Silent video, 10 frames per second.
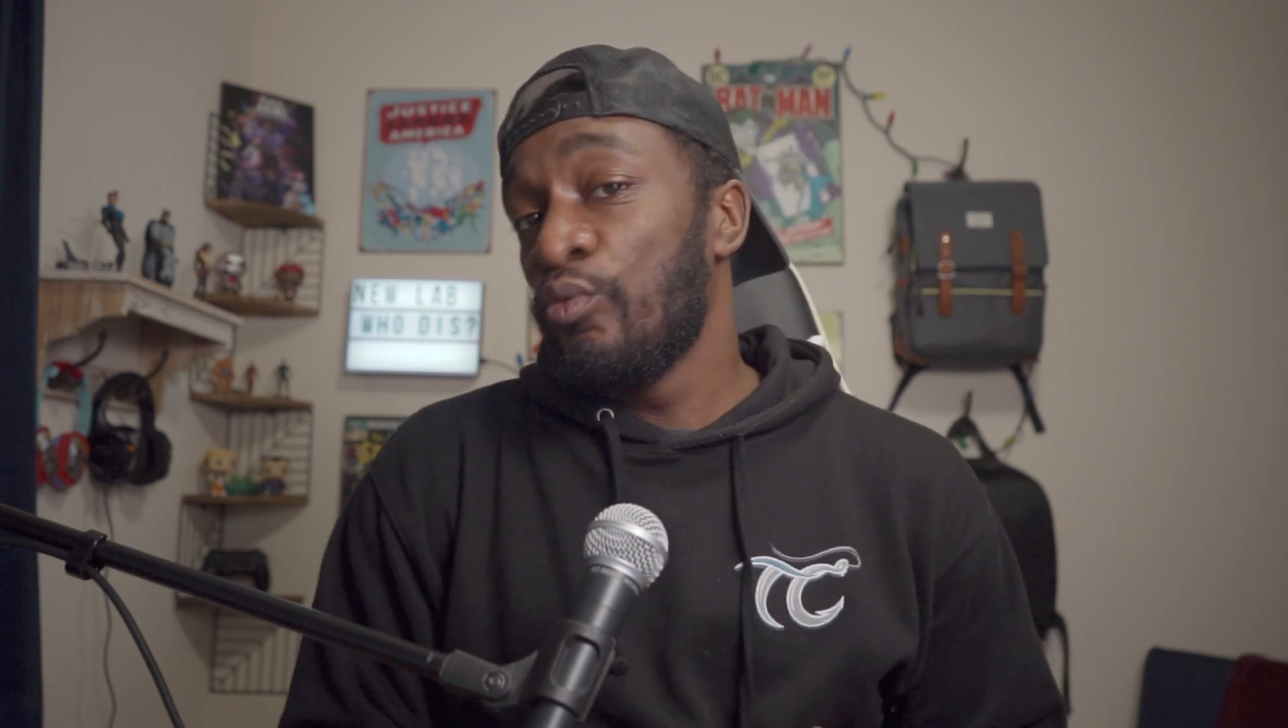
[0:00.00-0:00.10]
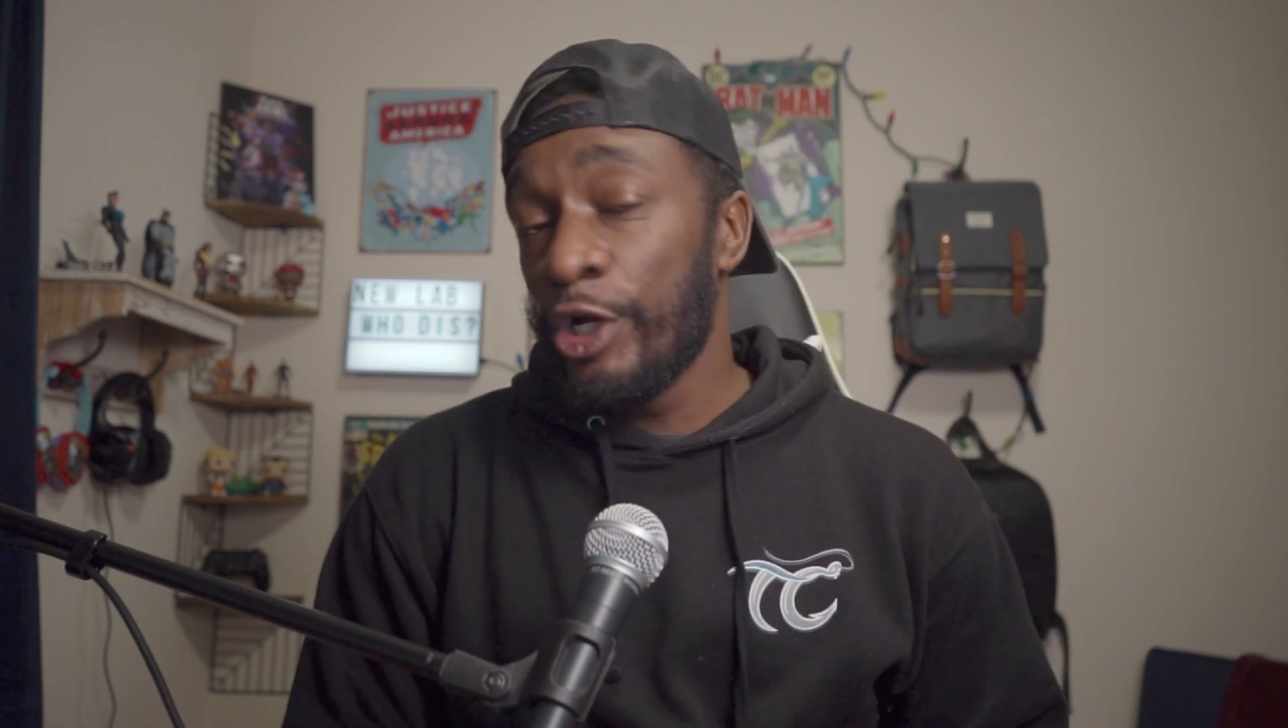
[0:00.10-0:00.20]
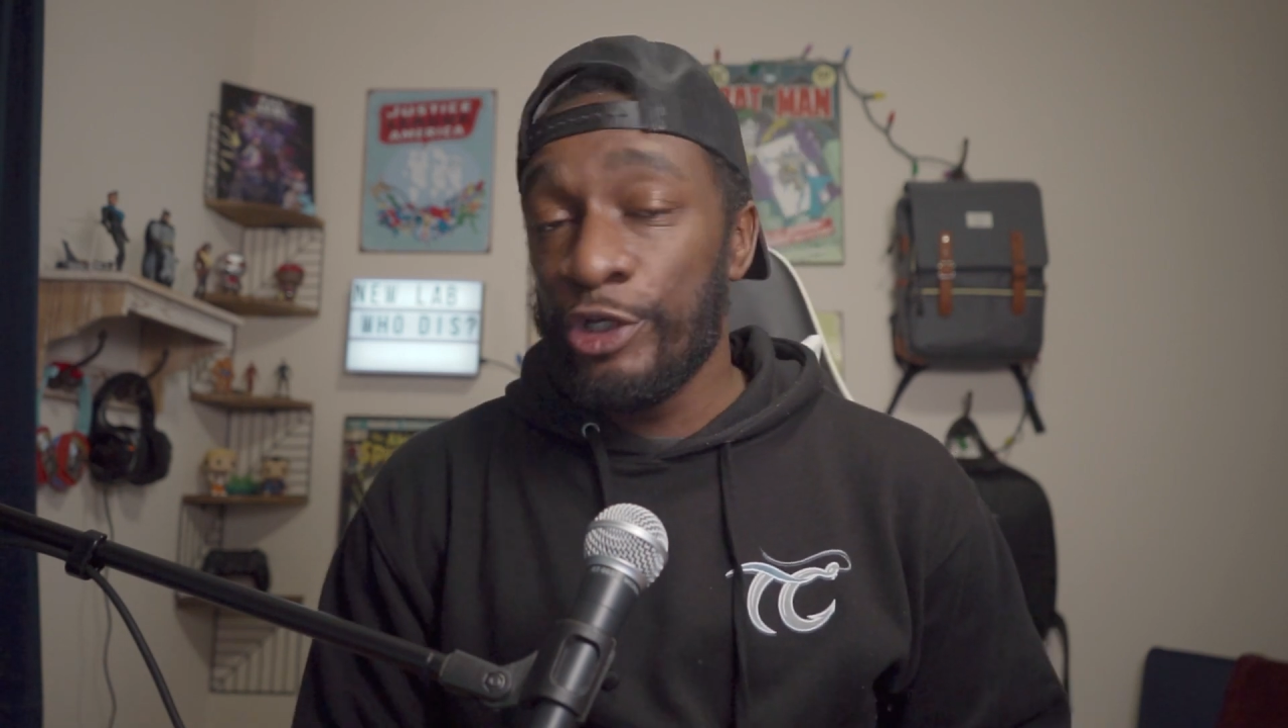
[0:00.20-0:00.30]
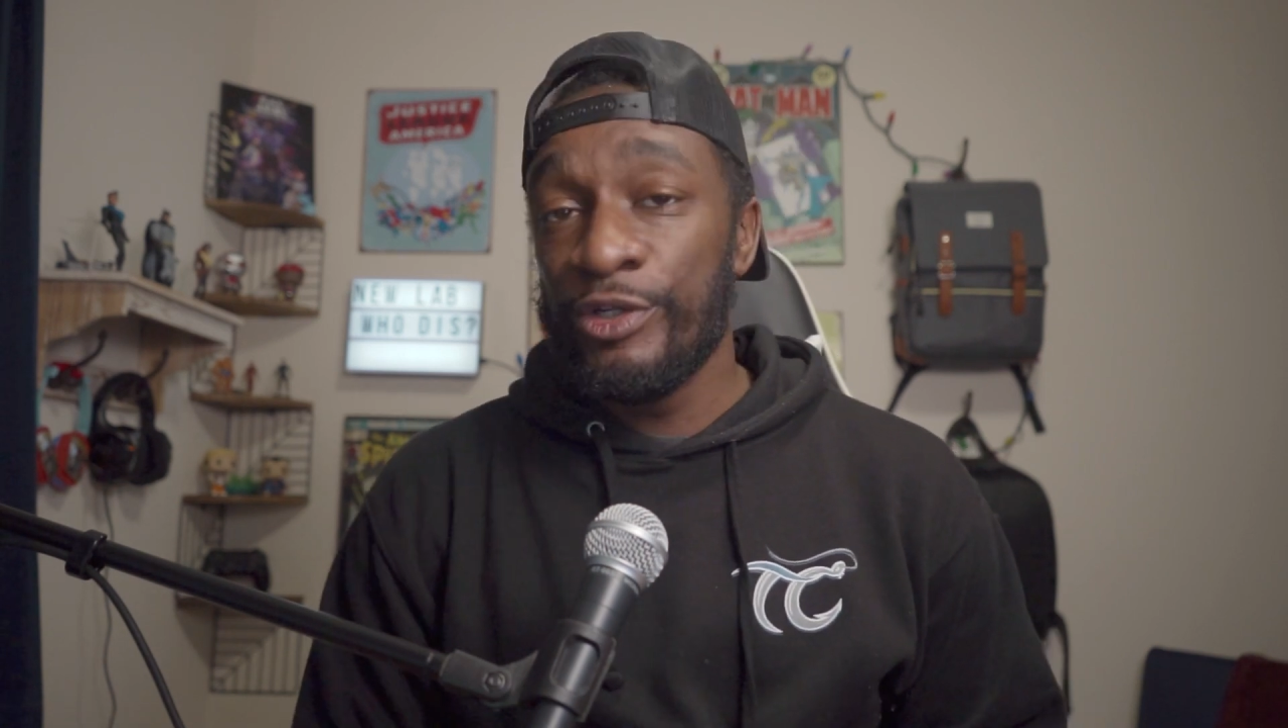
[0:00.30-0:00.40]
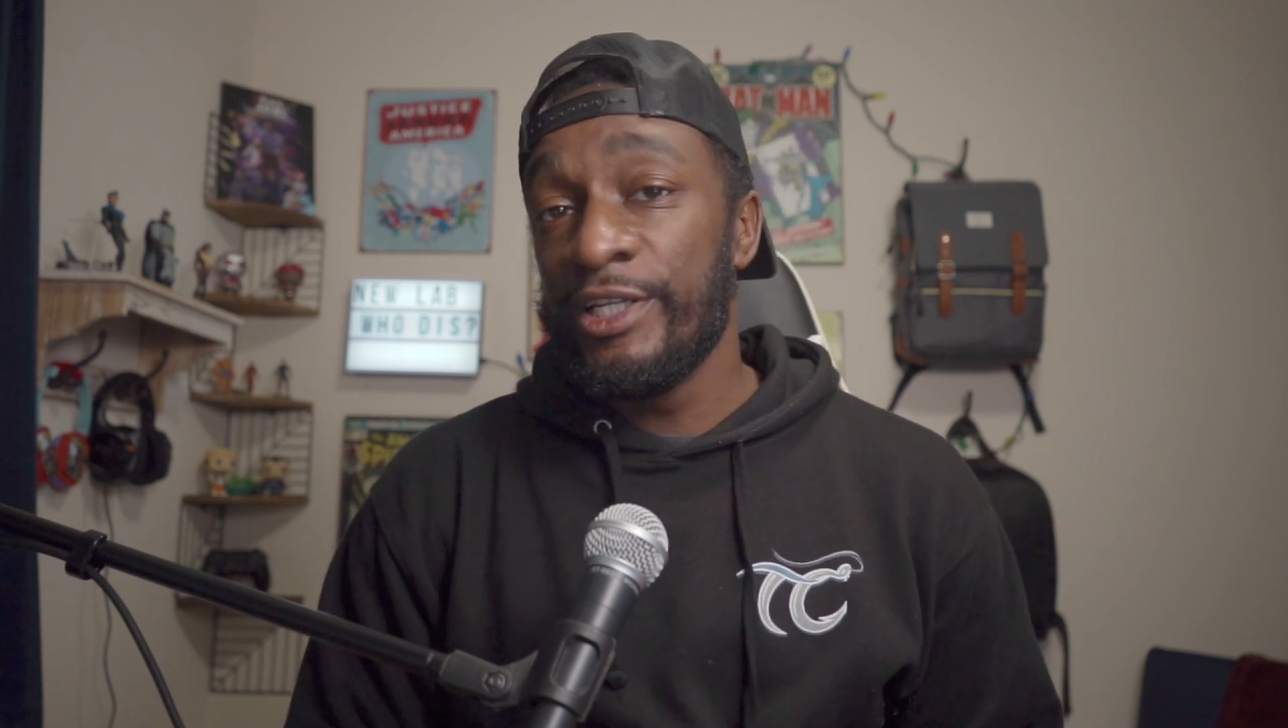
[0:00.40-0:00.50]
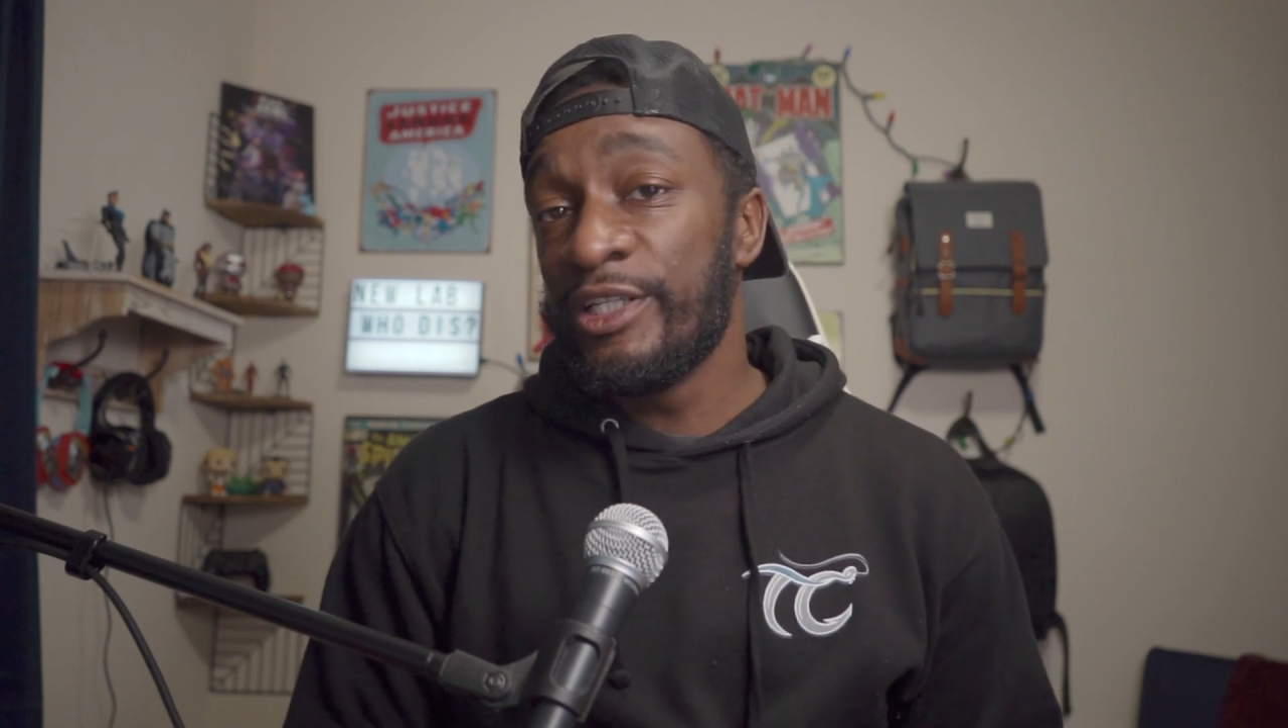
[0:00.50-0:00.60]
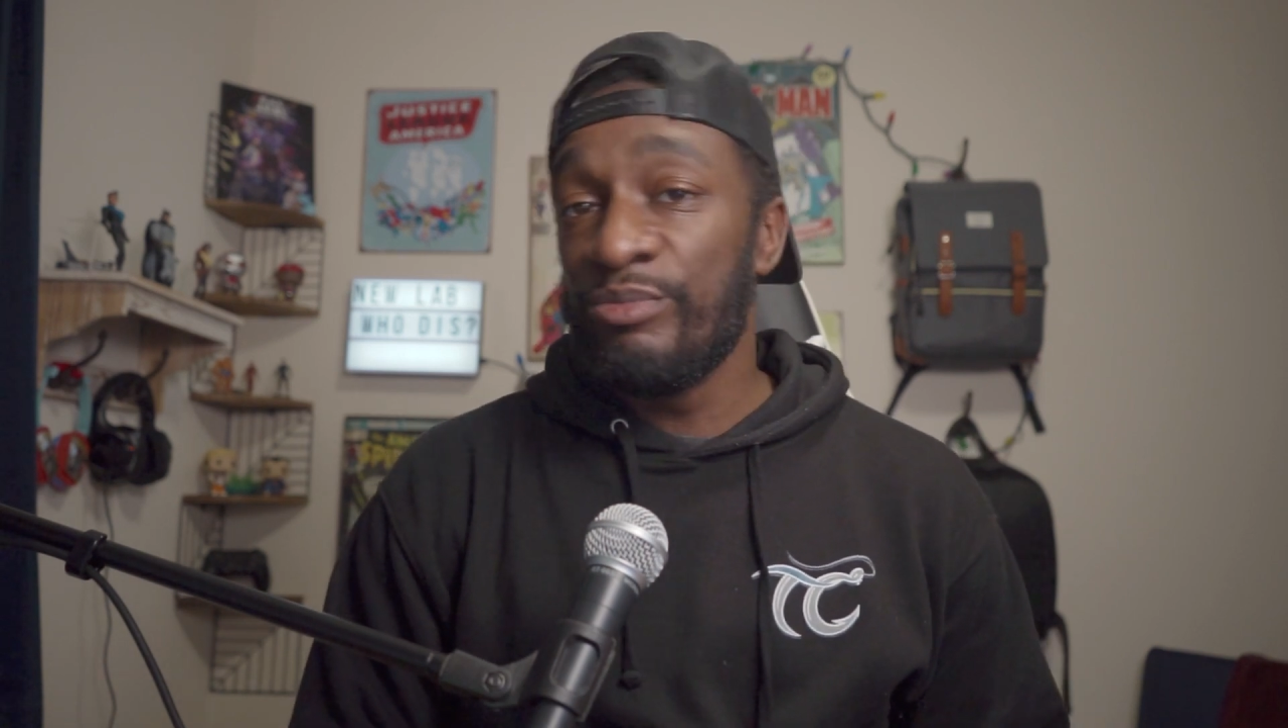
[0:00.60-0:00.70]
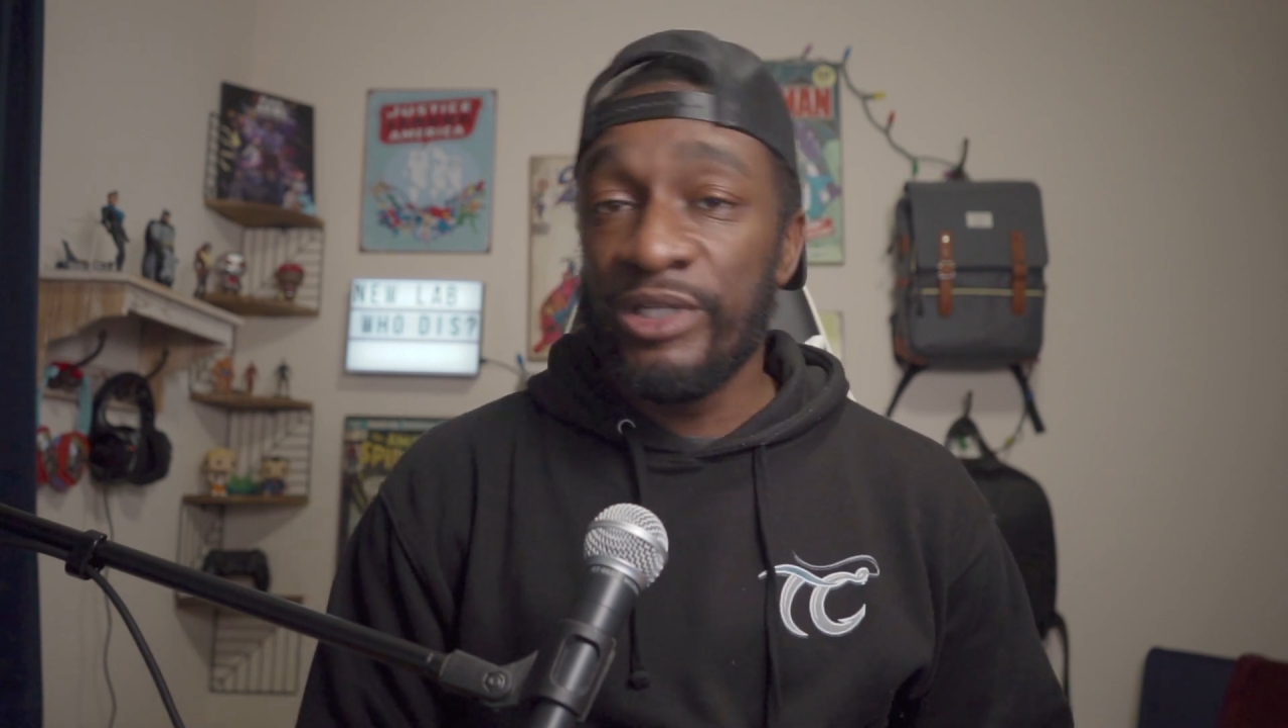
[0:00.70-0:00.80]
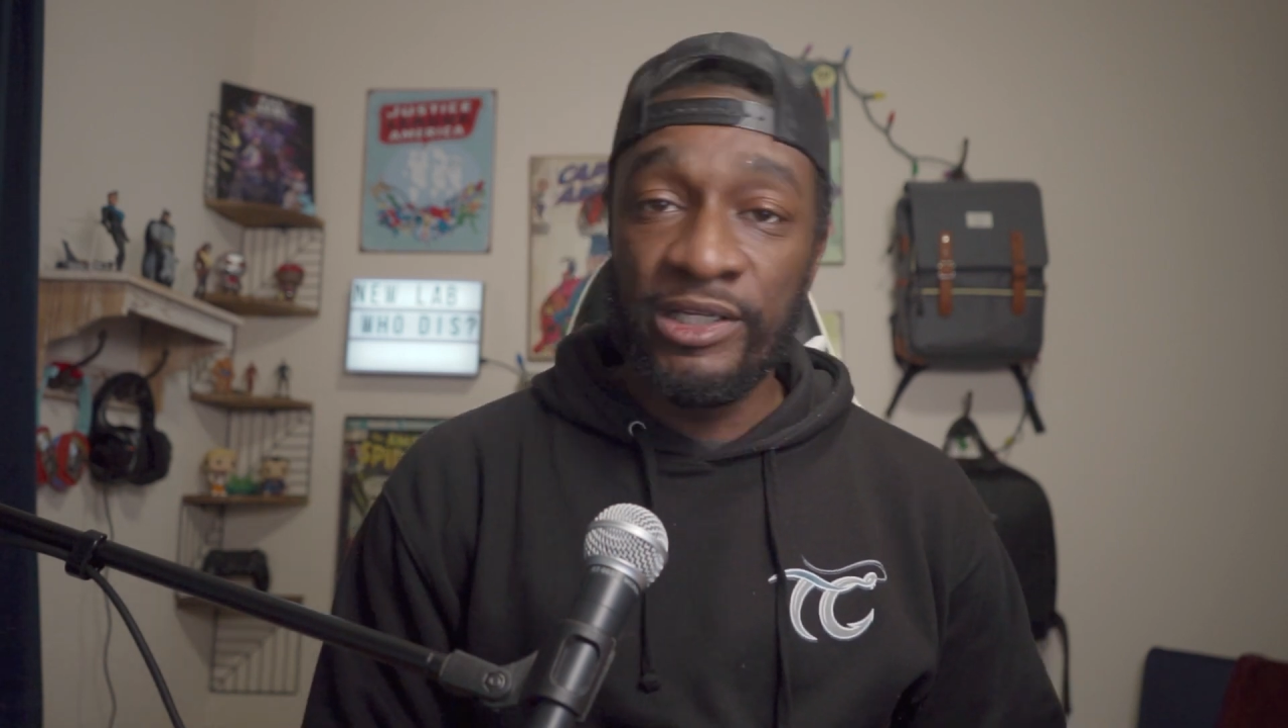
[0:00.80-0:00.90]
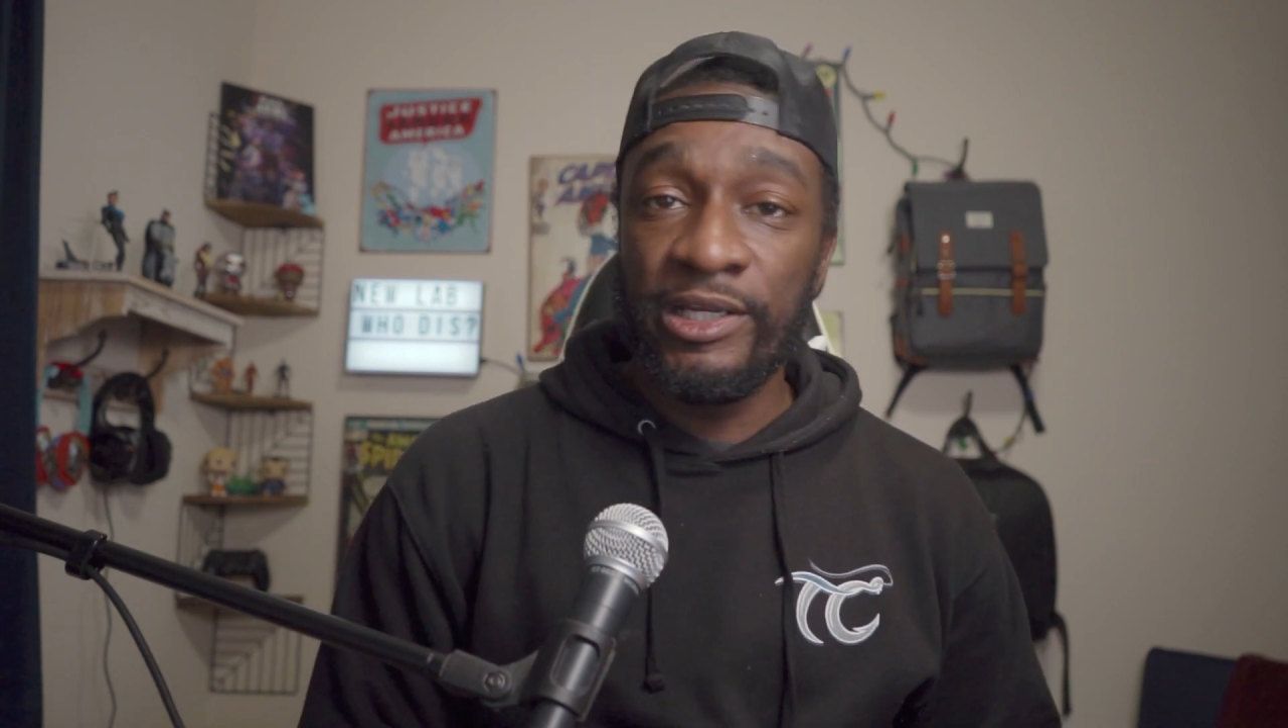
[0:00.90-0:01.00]
where you need to
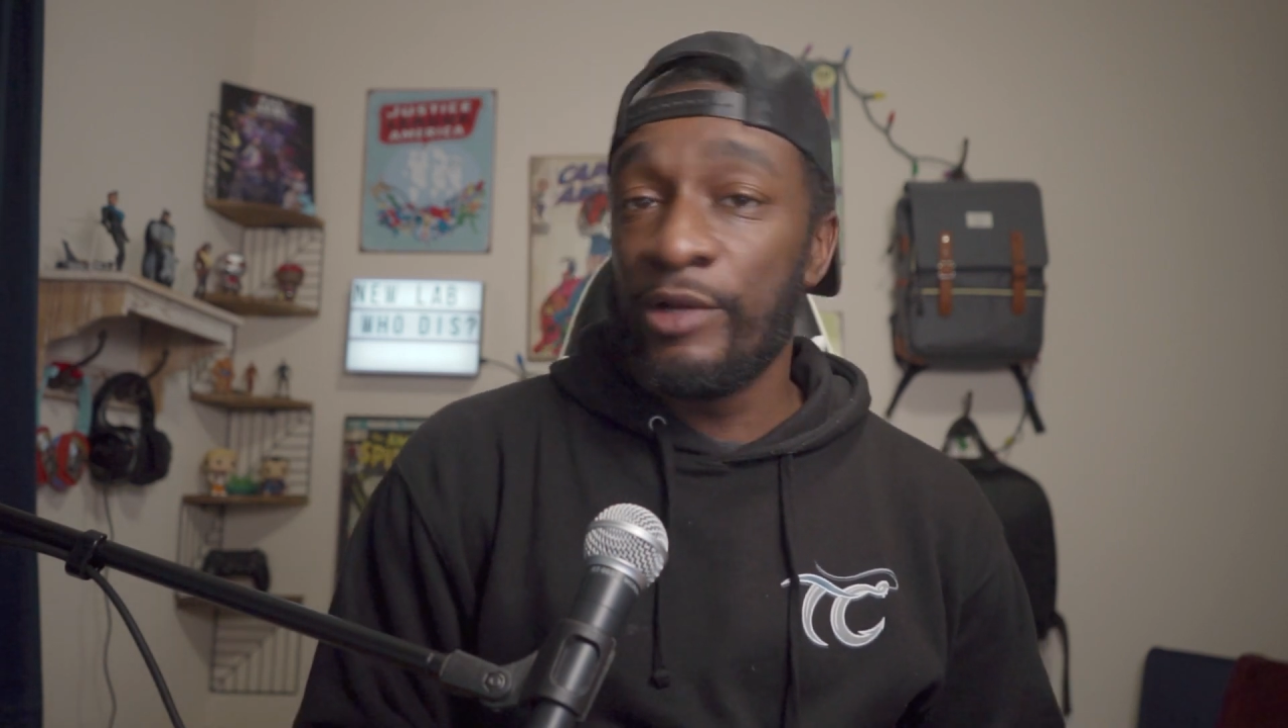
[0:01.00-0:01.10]
be